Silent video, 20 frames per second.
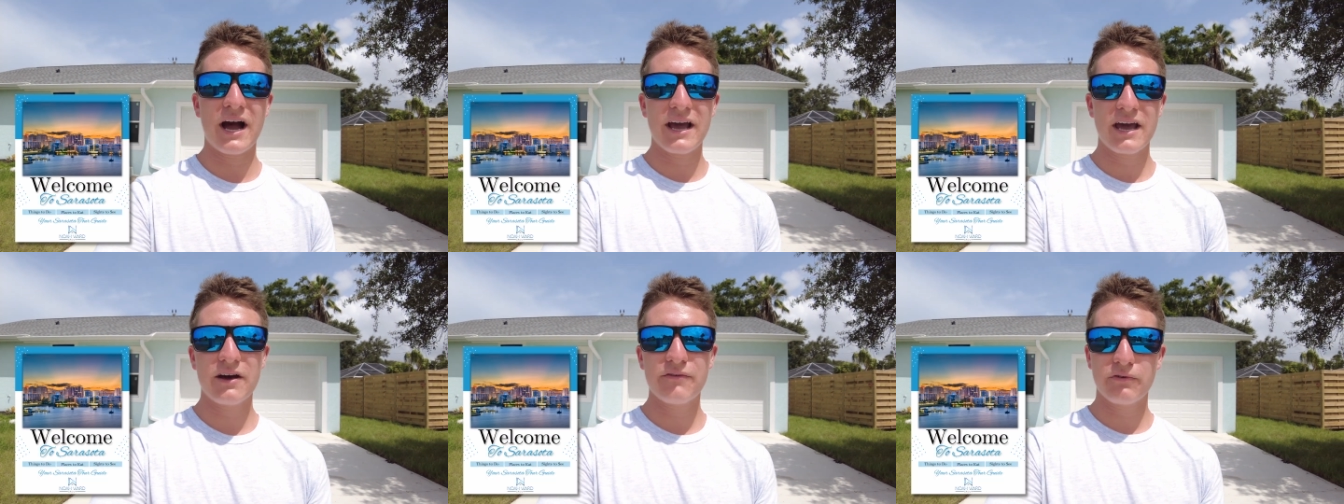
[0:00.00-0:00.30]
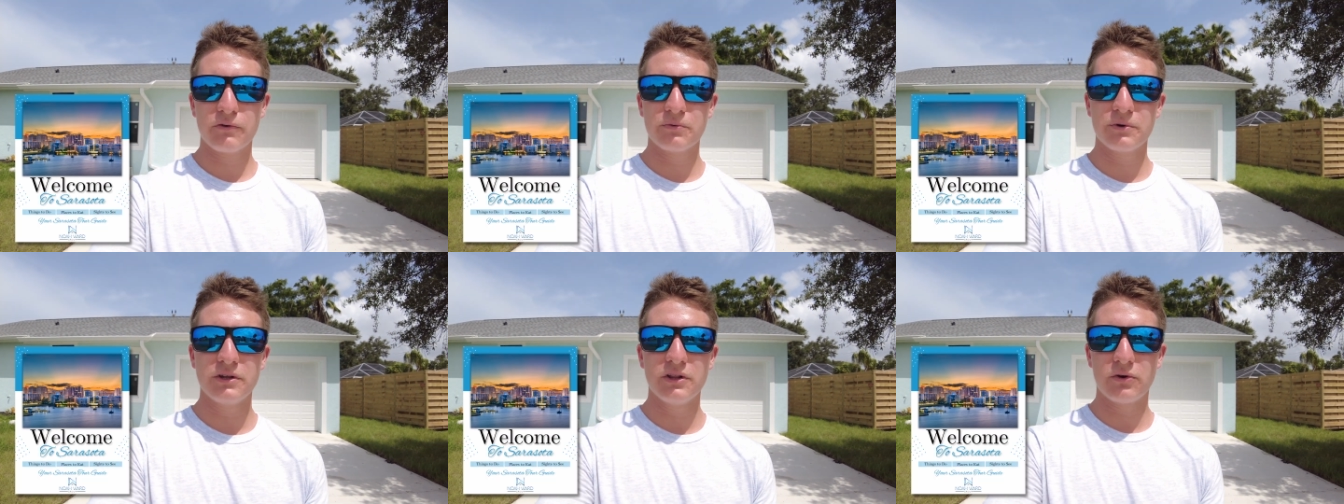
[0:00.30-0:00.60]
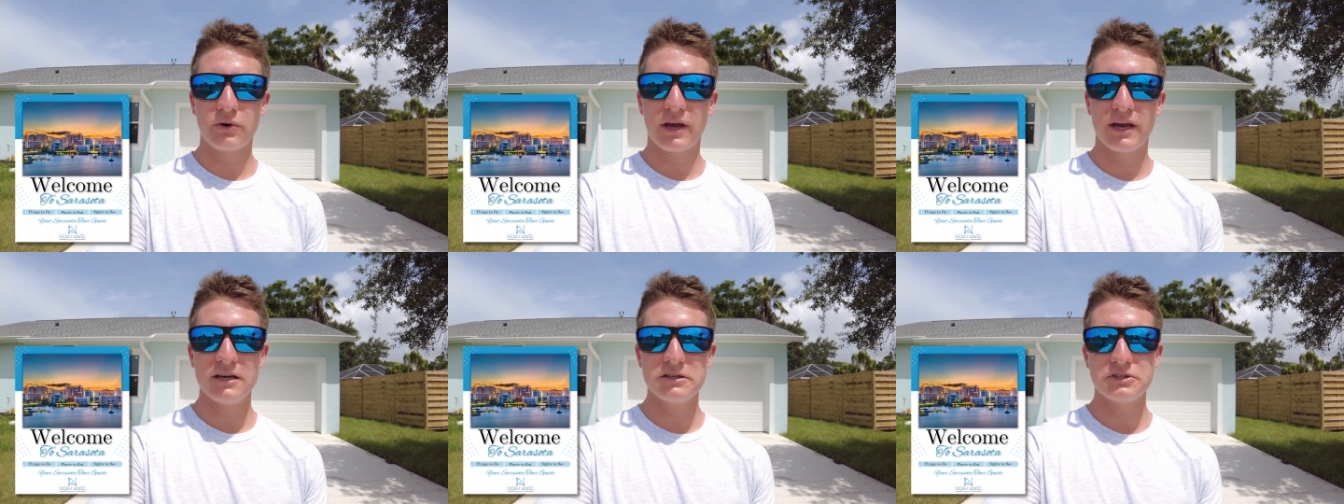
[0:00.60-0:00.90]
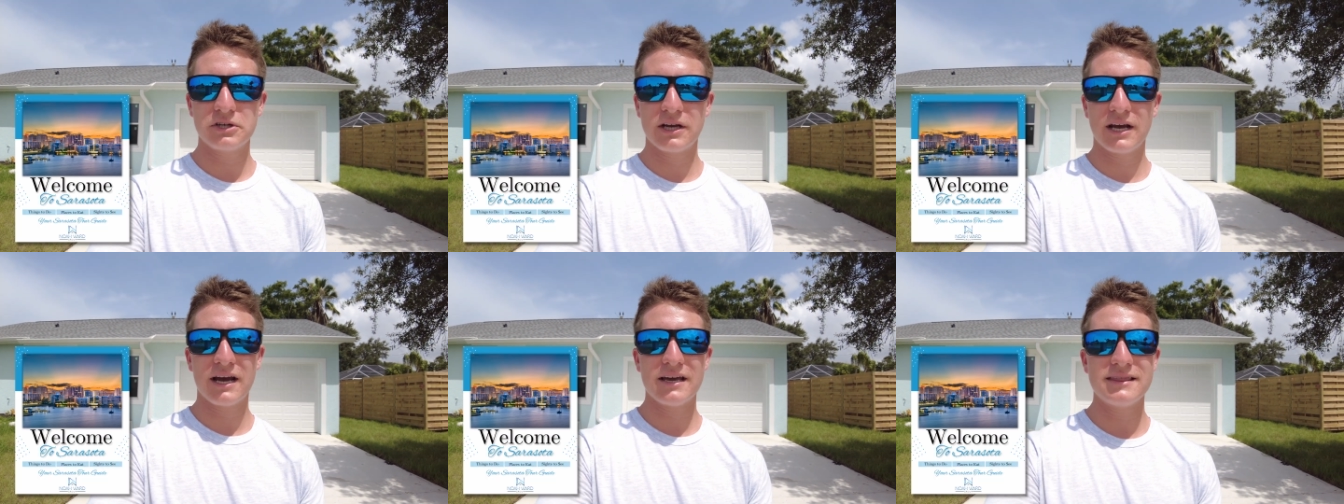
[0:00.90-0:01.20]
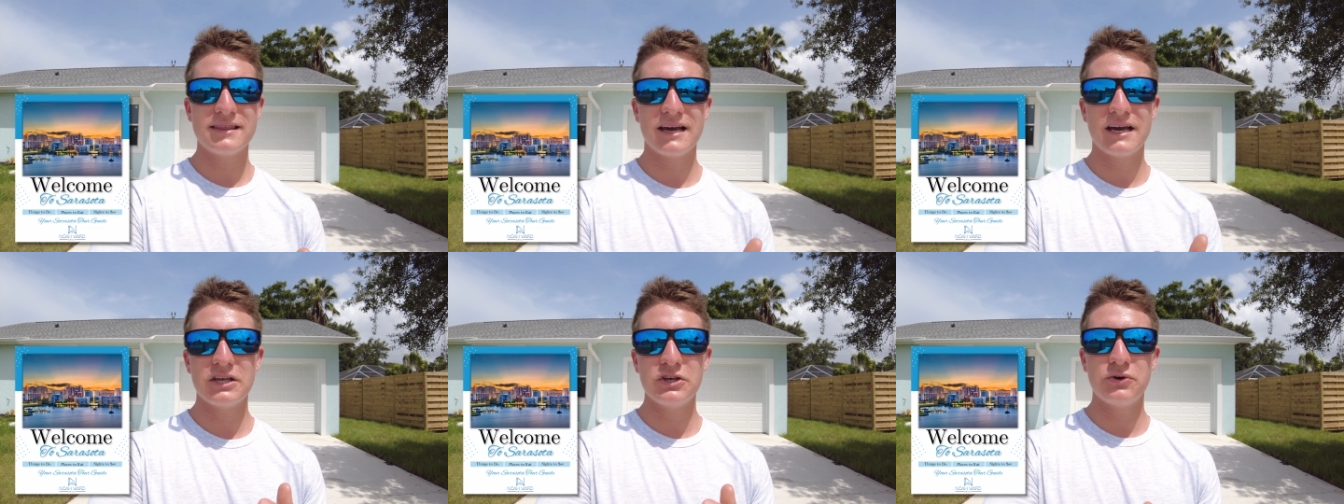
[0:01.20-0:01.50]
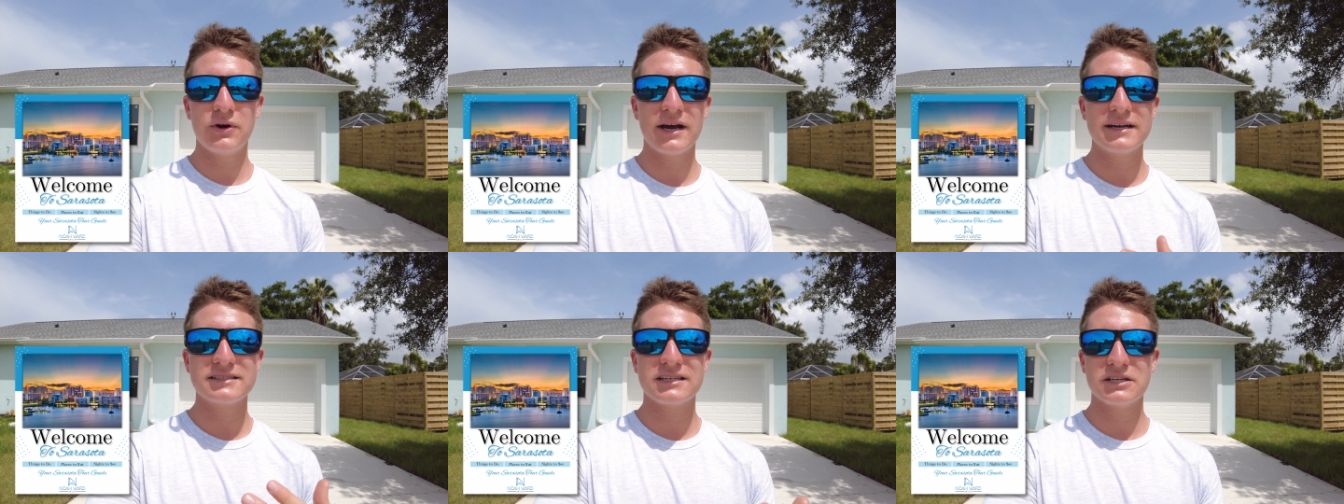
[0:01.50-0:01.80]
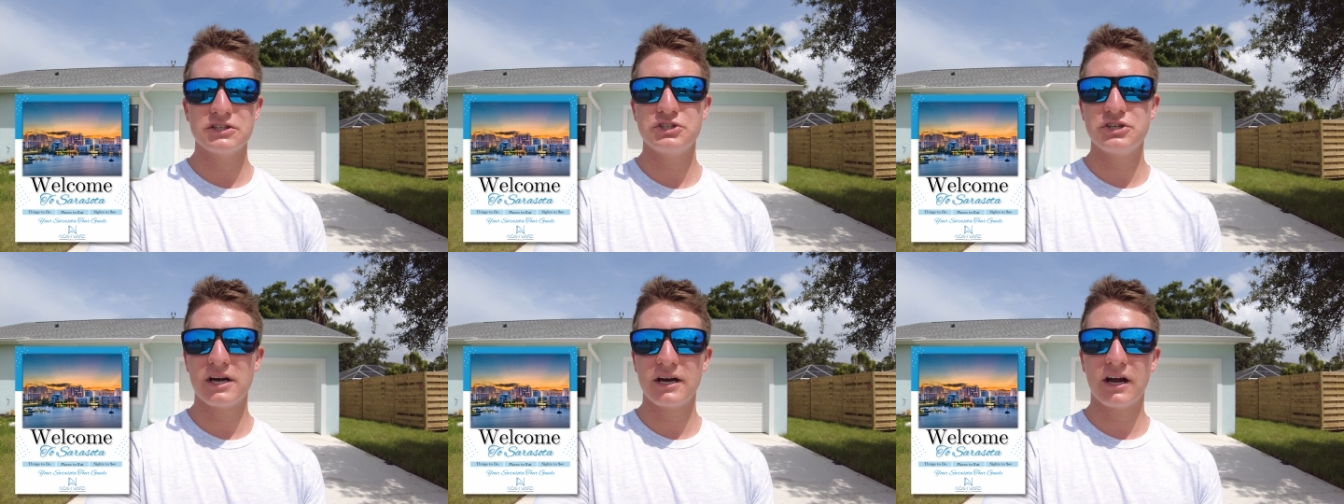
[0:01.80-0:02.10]
I have a relocation guide that you guys
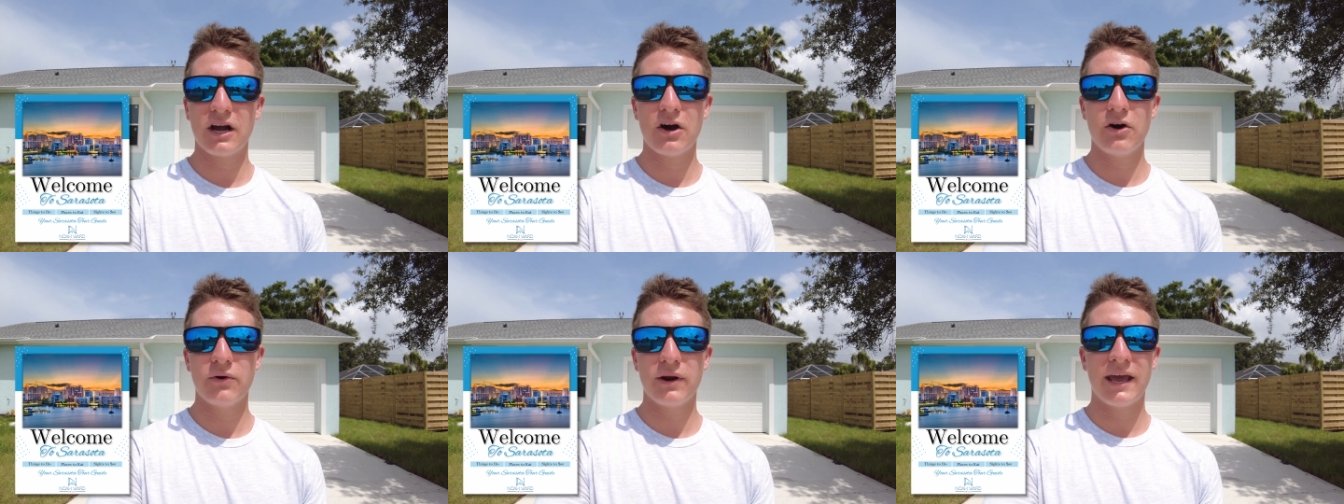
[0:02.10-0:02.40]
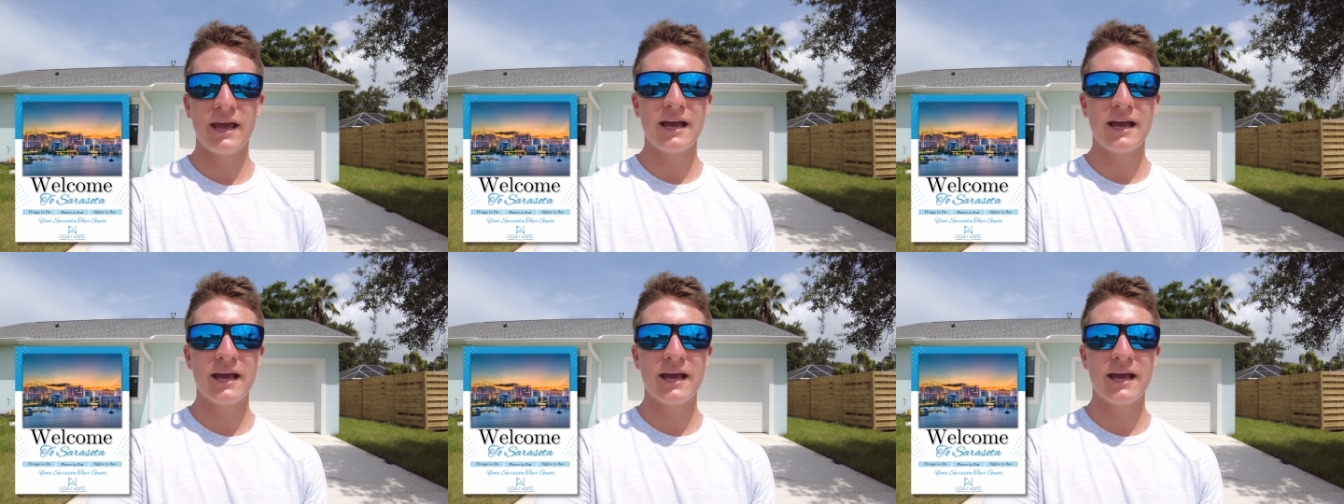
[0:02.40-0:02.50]
can check out